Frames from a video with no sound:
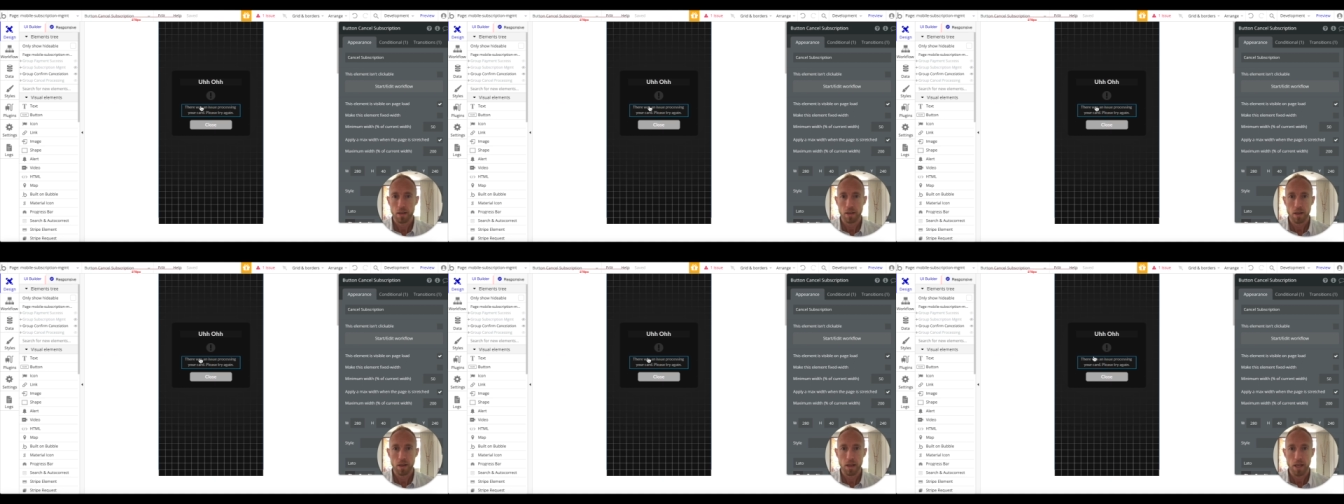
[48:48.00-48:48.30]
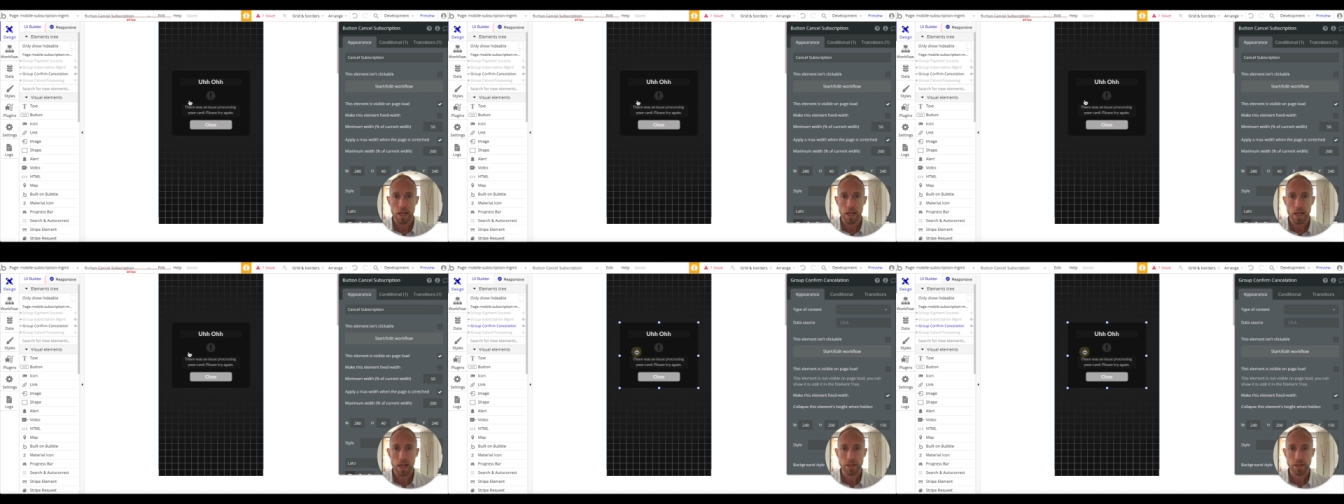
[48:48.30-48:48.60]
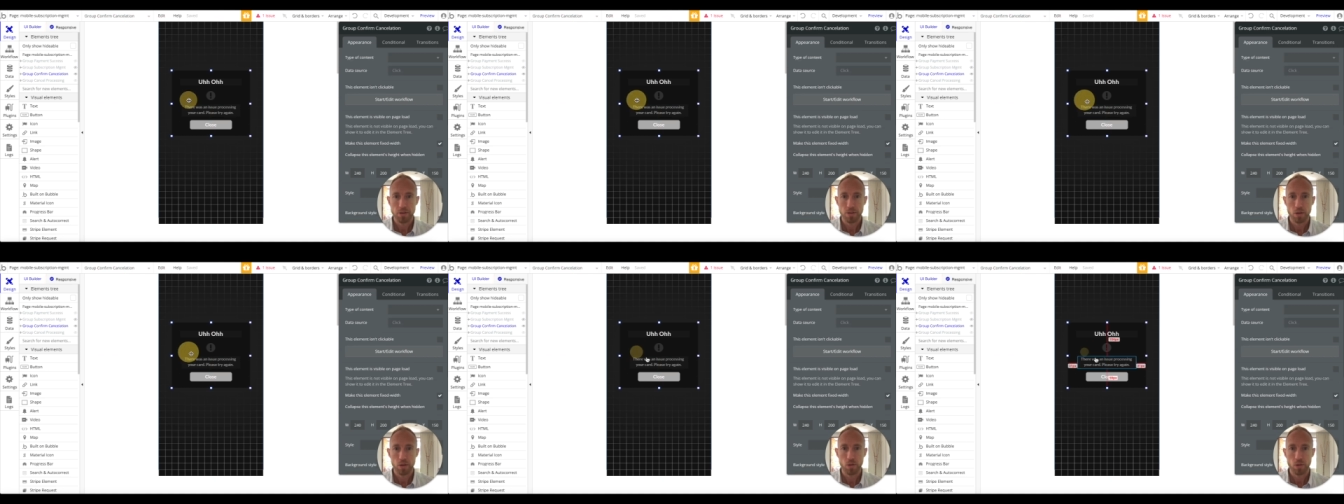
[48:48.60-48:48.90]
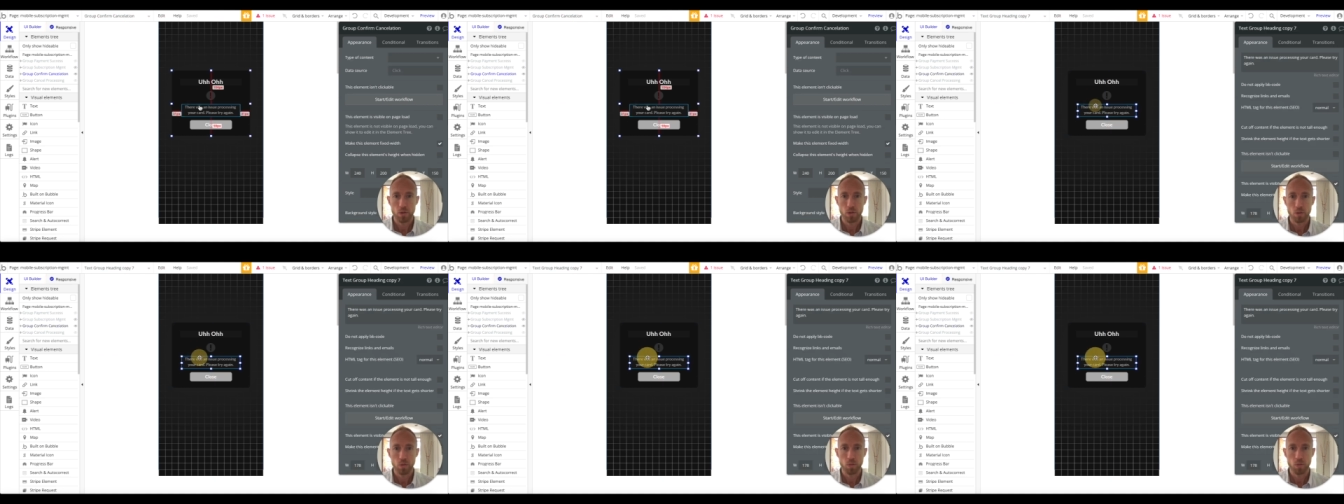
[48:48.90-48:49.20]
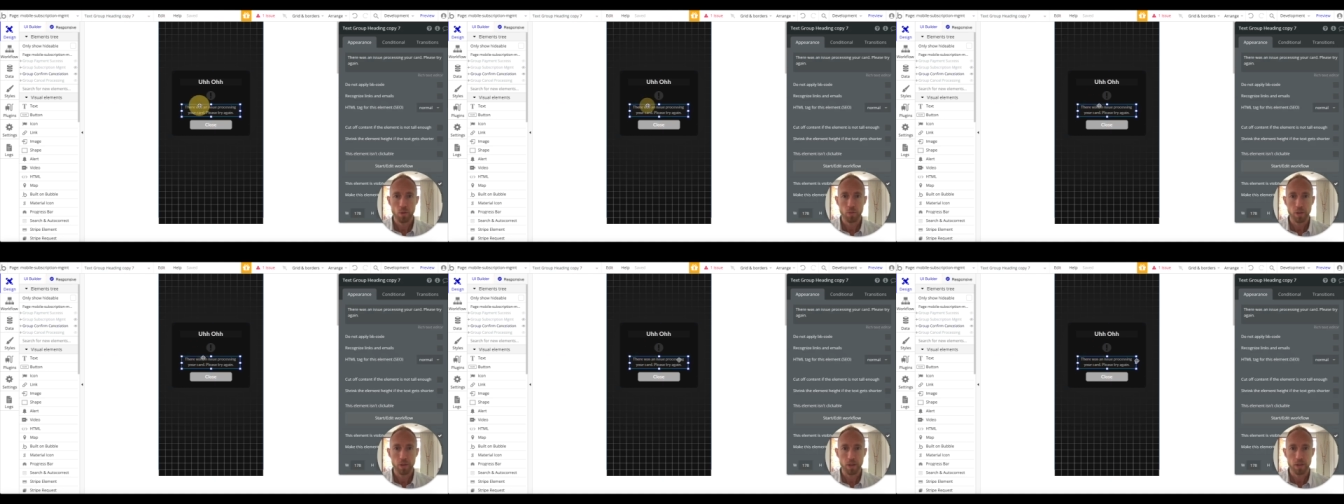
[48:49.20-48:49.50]
And so
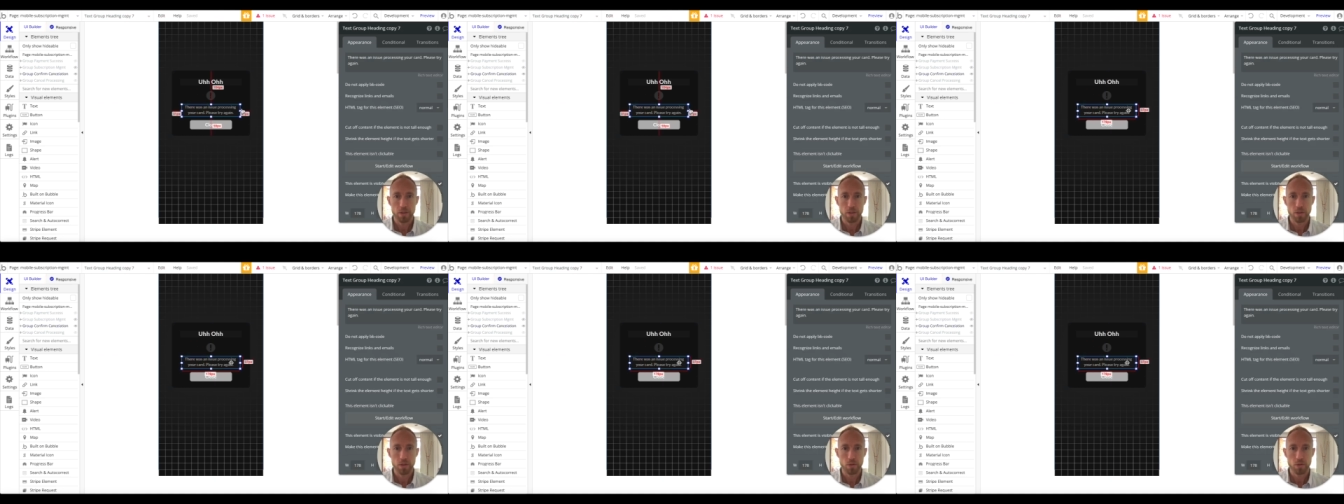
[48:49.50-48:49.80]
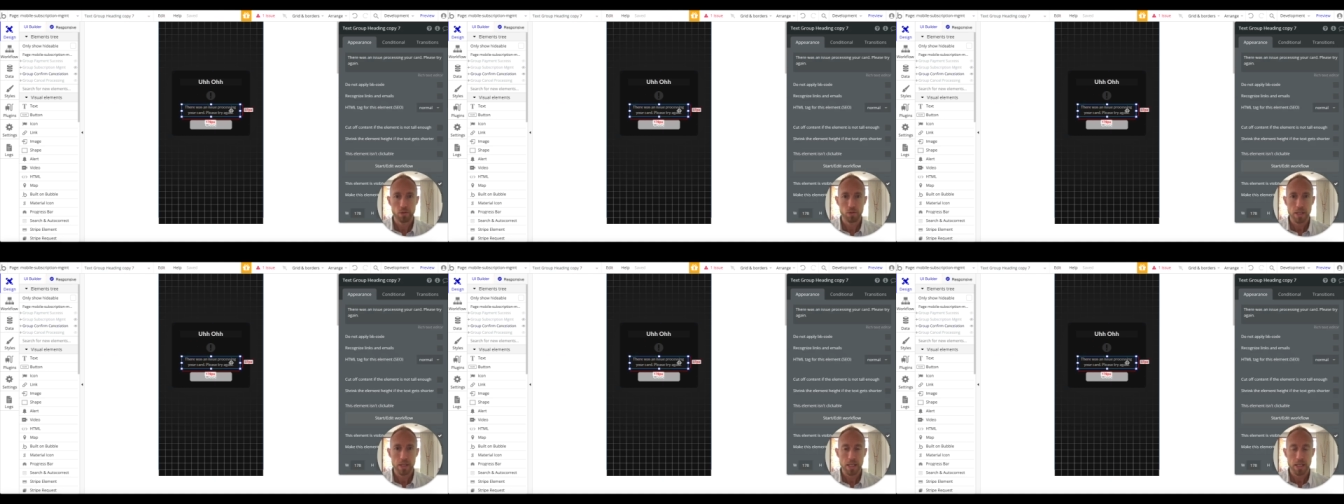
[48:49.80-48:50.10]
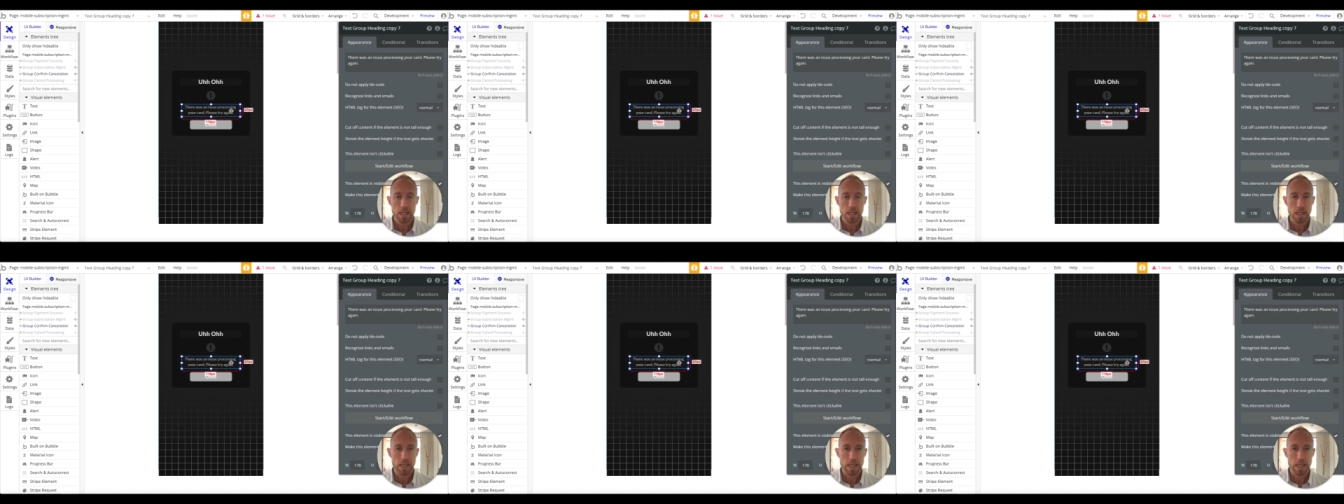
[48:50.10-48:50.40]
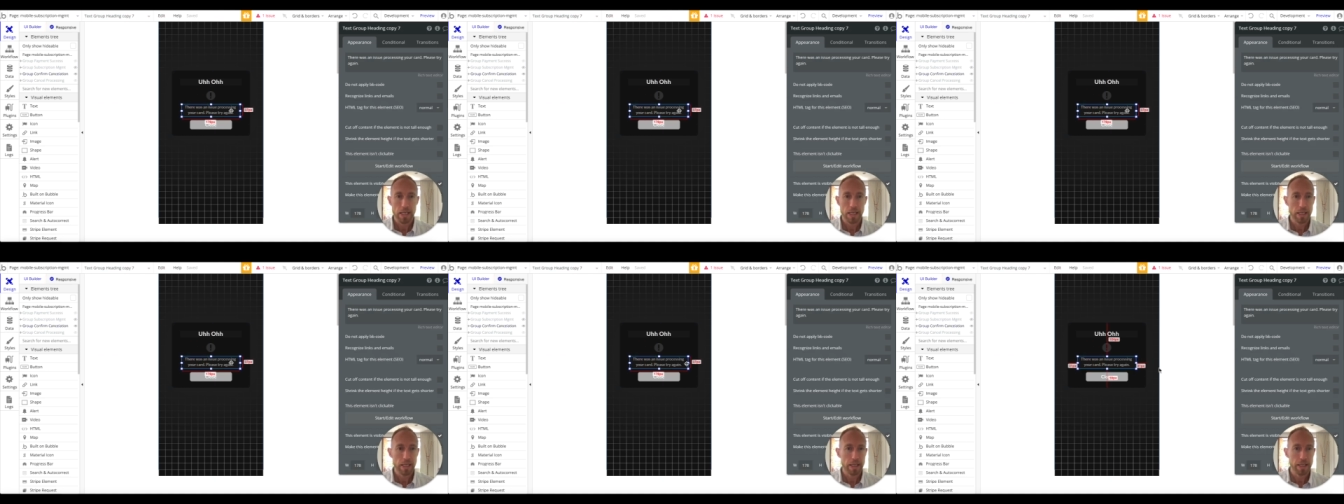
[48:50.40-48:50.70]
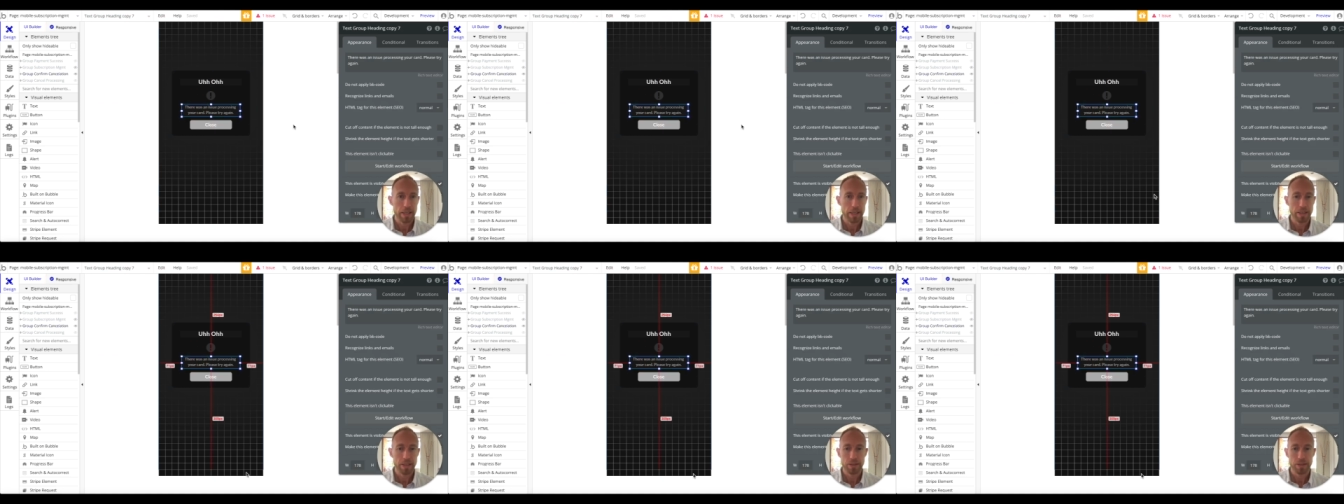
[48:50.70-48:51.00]
what we're going to do
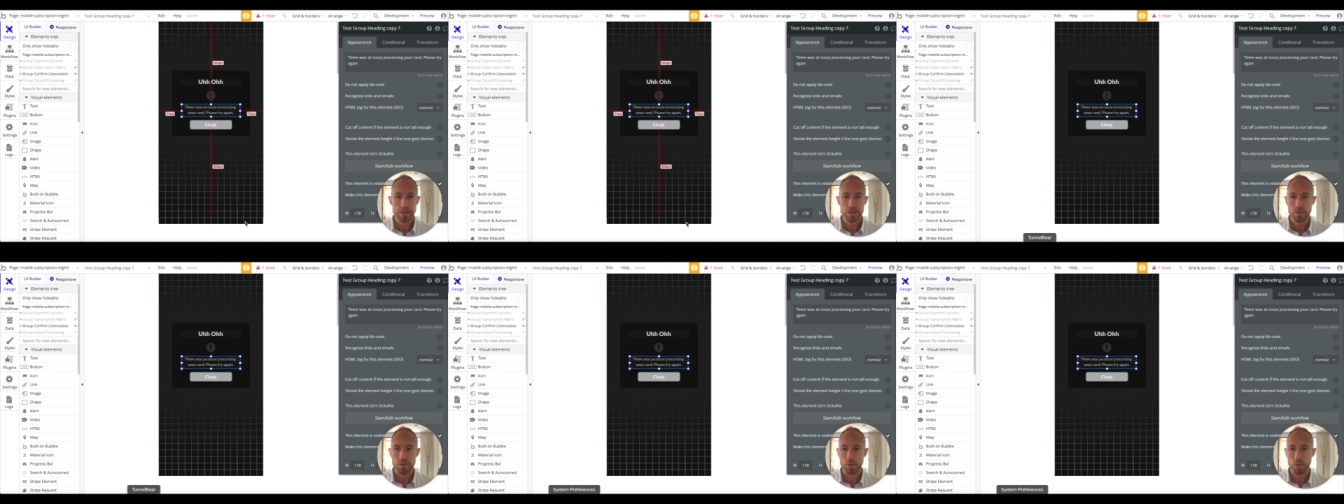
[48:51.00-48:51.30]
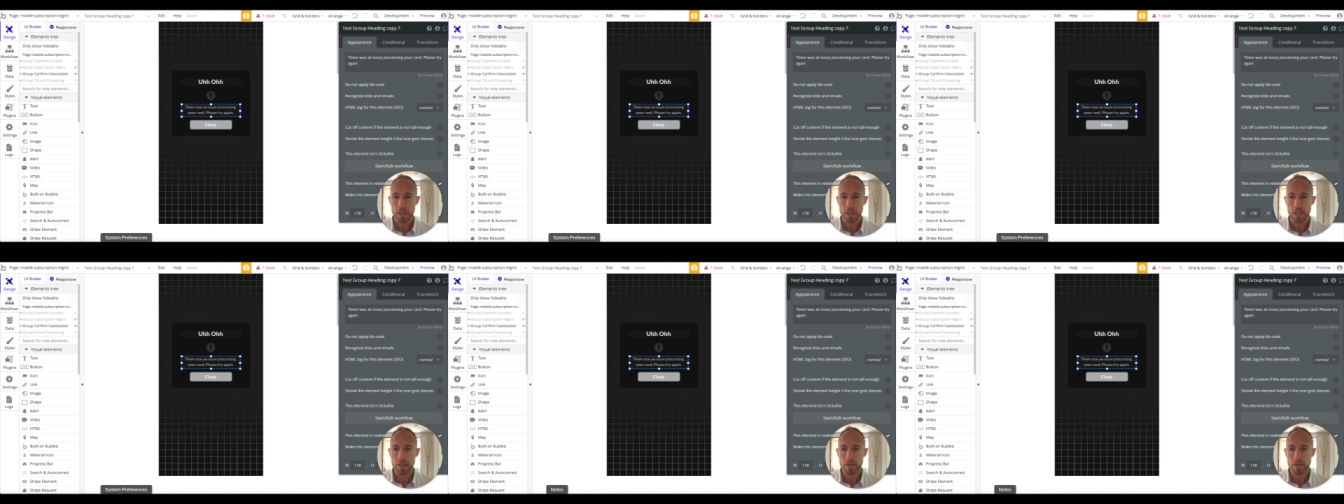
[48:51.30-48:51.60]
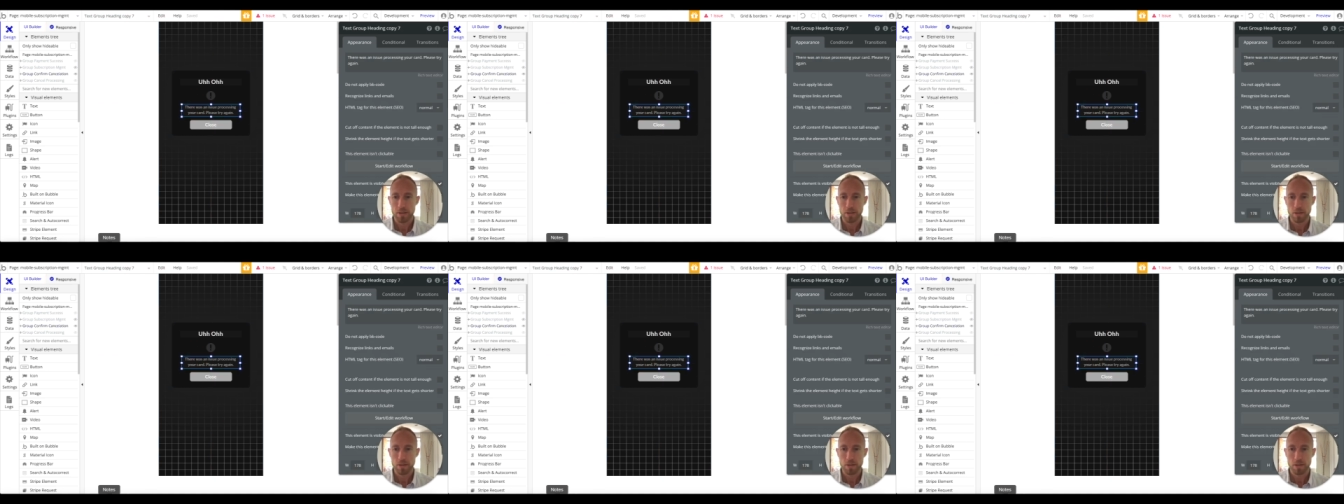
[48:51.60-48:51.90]
is for this,